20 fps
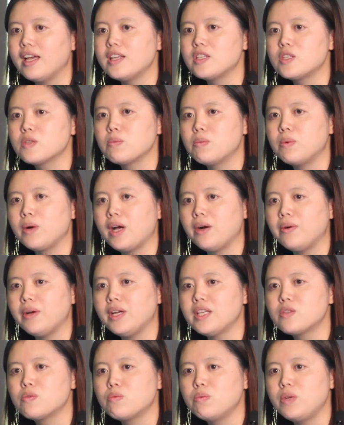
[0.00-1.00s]
as well
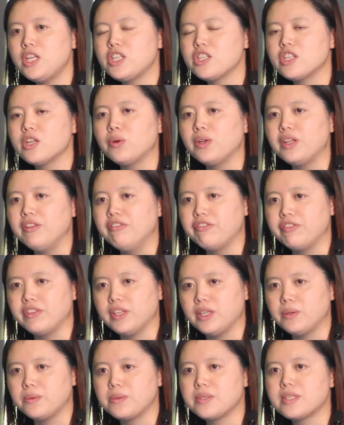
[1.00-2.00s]
as regional lymph
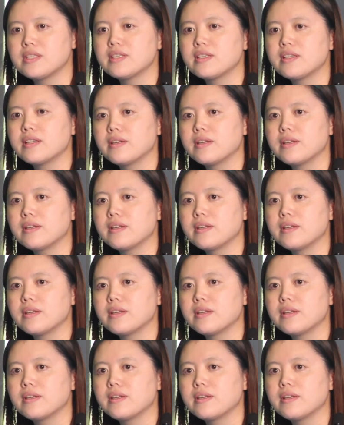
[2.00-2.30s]
nodes.